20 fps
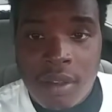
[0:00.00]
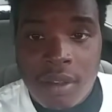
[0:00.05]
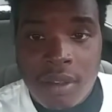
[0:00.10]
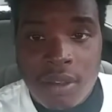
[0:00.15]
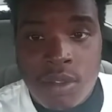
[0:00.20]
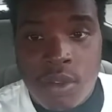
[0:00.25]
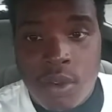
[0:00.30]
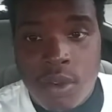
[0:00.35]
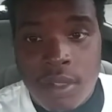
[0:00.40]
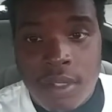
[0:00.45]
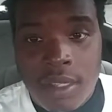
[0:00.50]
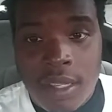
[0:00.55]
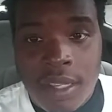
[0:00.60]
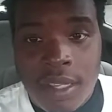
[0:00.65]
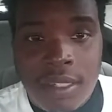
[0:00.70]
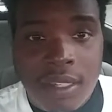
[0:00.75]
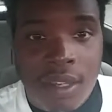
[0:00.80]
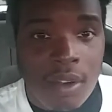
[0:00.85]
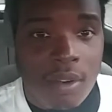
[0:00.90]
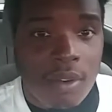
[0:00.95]
So
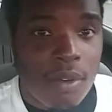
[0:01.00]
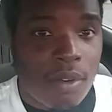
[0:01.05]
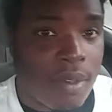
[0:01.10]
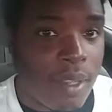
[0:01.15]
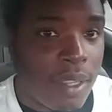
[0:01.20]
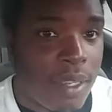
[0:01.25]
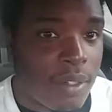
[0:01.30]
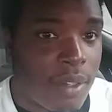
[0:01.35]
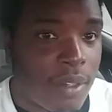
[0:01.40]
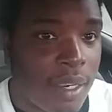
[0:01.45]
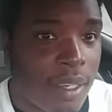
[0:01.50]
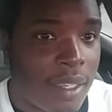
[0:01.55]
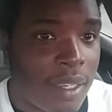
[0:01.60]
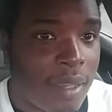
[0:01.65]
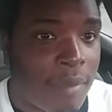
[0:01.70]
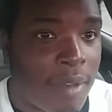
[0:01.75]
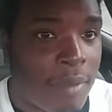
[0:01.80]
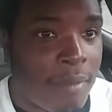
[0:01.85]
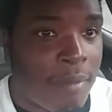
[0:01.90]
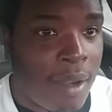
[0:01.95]
unless y'all gonna like try to
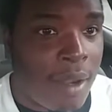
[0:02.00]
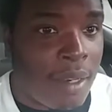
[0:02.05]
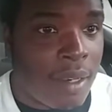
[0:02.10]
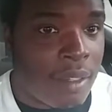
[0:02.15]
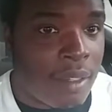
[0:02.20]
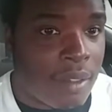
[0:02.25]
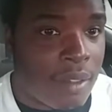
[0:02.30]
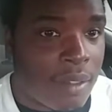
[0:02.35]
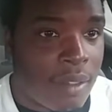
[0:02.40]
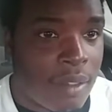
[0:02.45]
give me money